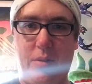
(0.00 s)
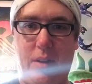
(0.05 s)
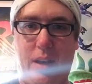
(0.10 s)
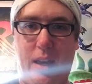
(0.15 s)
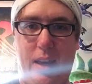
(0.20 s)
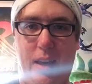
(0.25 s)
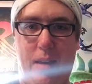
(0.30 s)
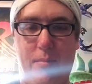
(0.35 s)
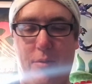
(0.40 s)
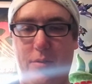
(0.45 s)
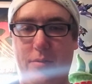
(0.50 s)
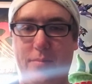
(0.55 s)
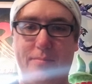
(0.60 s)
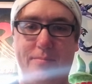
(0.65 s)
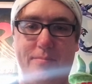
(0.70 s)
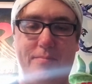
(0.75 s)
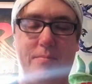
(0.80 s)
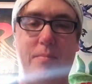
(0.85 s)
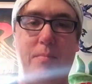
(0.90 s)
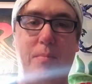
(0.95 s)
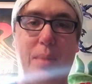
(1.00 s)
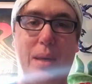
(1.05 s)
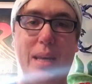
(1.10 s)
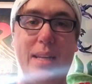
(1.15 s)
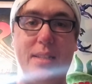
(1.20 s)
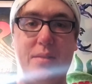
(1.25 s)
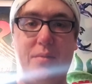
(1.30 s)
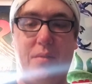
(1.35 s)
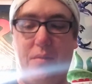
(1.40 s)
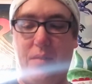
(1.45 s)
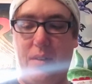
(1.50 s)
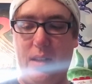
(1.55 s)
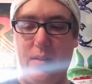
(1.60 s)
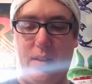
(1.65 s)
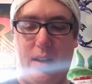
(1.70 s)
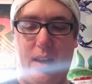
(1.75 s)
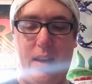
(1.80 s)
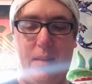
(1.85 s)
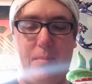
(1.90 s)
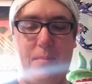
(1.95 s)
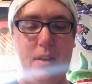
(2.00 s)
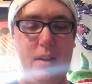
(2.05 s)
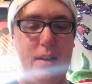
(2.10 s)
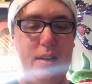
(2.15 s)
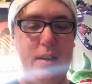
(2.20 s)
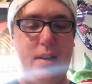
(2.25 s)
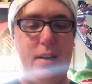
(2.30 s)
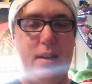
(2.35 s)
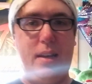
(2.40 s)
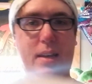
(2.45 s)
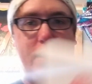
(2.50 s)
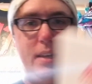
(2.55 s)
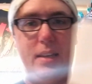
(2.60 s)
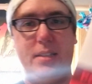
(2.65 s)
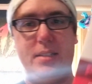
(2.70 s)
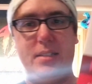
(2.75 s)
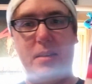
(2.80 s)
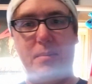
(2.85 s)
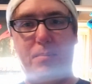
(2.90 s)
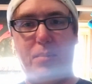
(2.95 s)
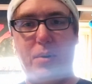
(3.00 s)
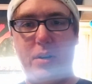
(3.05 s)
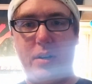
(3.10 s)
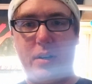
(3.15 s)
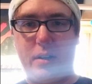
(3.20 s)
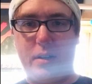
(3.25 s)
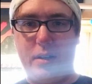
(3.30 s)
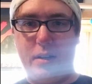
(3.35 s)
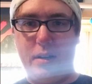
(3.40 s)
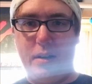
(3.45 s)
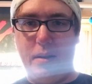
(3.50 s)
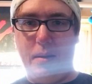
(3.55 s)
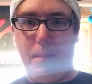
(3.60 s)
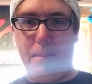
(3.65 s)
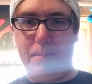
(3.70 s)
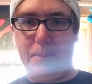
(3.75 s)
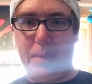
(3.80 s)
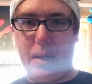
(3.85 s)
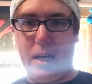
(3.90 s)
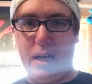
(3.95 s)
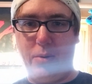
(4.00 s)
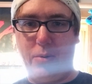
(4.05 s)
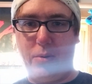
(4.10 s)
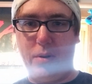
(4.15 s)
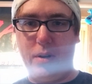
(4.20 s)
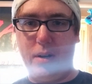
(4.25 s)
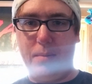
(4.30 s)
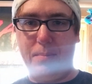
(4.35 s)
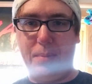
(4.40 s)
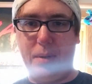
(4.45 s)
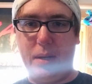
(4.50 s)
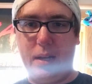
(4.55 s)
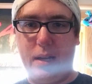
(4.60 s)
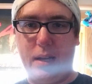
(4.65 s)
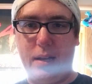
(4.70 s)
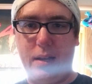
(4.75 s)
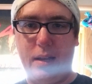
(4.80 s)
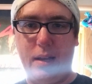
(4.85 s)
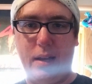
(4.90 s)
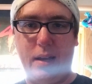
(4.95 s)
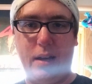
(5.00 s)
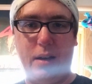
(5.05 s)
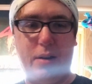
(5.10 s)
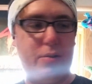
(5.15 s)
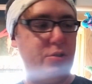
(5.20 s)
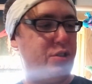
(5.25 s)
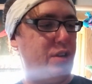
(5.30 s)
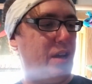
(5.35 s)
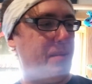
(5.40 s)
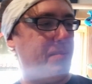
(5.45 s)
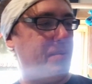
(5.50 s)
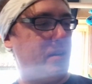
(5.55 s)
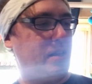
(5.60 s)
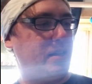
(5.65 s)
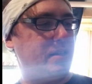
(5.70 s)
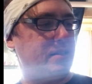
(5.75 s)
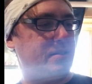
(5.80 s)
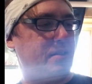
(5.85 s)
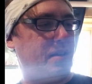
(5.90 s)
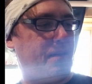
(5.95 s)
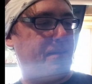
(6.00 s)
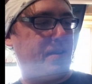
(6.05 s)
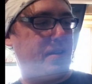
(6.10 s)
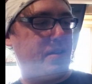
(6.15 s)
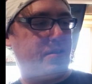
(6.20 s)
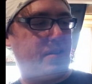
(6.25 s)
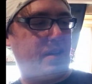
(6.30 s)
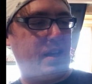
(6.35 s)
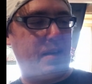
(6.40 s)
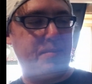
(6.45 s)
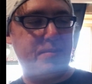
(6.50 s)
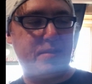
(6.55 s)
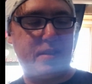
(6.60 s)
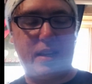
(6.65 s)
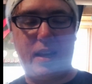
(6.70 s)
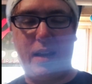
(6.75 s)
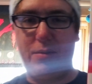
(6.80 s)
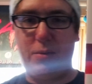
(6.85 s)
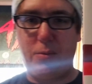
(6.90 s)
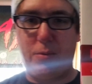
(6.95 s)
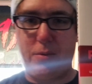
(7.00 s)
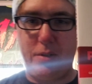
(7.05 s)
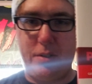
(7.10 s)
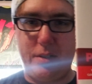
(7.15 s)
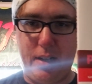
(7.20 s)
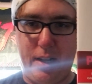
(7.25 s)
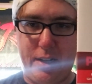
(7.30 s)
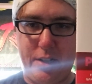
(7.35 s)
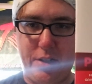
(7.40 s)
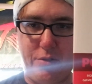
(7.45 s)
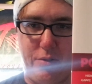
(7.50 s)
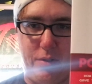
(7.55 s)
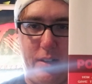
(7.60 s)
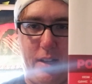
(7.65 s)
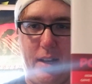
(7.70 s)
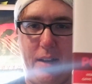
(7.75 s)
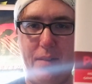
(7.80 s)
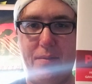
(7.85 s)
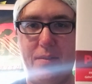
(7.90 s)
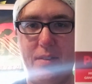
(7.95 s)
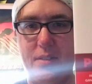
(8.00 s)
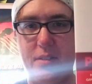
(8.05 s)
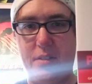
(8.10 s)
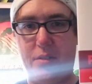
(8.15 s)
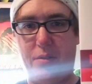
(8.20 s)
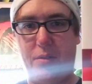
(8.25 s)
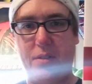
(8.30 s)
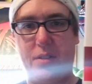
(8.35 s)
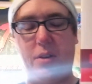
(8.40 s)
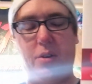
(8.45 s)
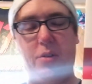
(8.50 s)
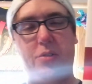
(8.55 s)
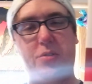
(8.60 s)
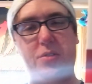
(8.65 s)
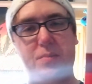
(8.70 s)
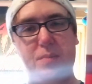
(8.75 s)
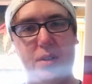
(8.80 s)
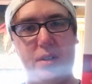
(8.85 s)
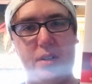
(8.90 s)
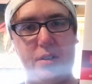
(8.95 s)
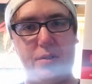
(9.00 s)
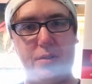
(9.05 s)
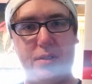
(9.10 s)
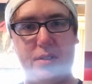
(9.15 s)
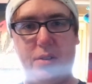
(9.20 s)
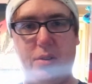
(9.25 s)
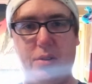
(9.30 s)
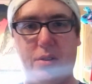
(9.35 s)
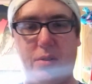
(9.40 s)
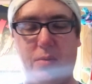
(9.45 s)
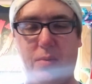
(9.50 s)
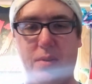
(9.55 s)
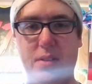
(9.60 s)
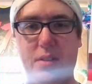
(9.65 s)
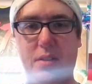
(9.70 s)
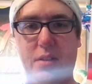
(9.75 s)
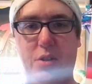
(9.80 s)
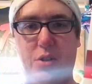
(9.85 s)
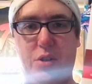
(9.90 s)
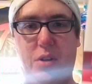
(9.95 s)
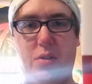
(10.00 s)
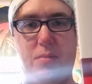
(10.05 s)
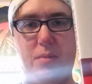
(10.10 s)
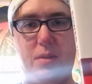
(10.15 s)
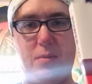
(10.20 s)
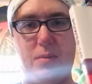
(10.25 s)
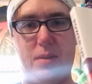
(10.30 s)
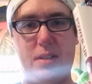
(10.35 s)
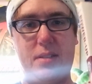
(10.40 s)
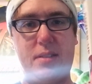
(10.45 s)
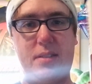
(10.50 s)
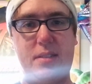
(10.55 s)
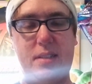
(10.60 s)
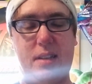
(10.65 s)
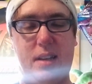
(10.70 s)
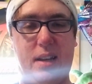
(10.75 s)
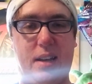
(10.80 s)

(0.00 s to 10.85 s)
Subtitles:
game or piece of a video game is the book Power Up: How Japanese Video Games Gave the World an Extra Life. This is Chris Kohler's book. Chris Kohler was at the show at Midwest